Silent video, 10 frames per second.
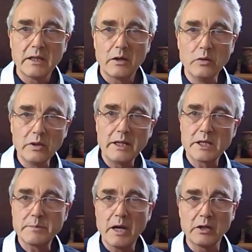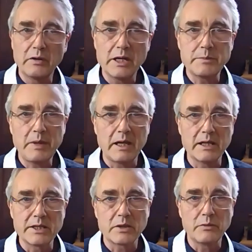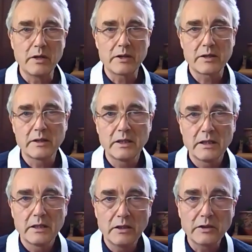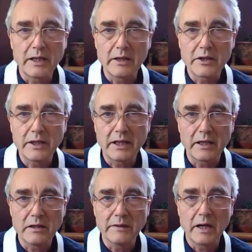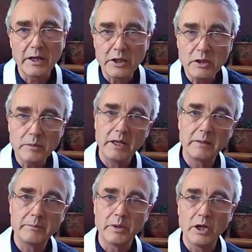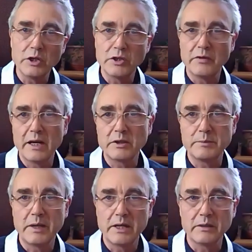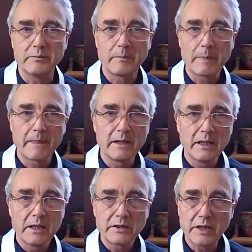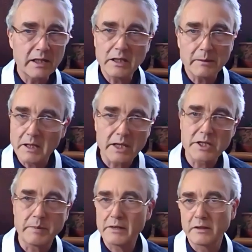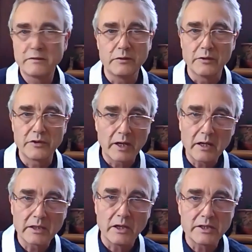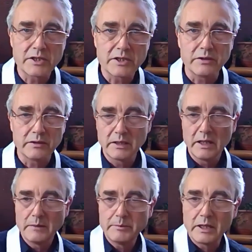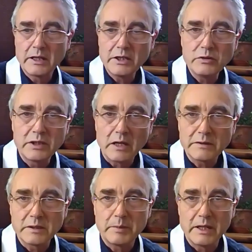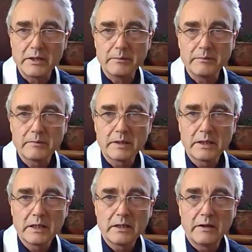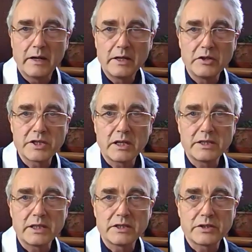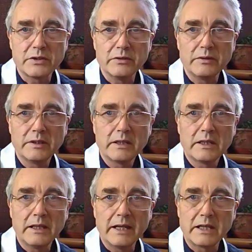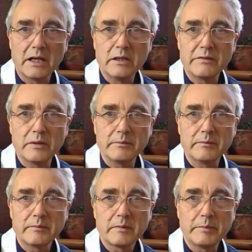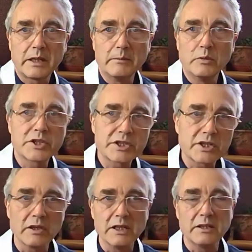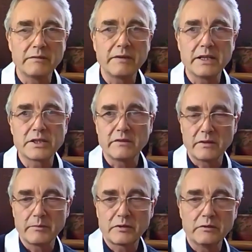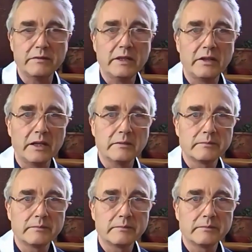All these polarized pairs are worth looking at, thinking over. Are you being blown around by them? They're going to gust back and forth. They are going to. But are you governed by them? Or are you starting to let go of them, become more solid in the face of them through virya?